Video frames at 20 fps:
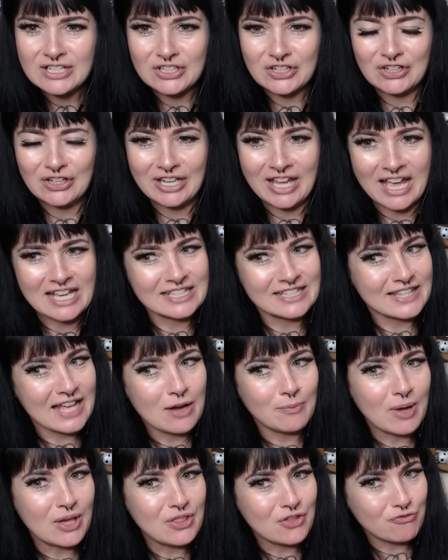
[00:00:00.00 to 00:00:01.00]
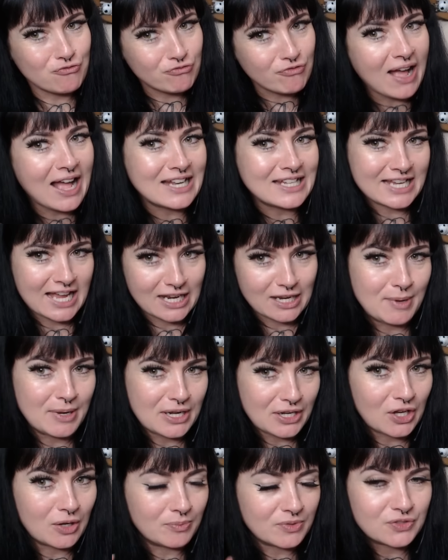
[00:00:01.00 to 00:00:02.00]
colour, is that where the red element
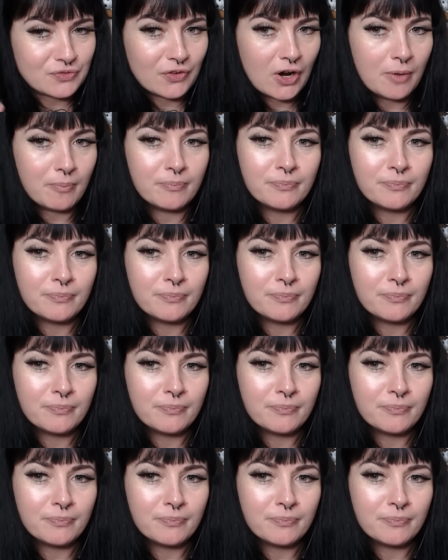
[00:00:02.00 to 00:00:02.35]
comes from?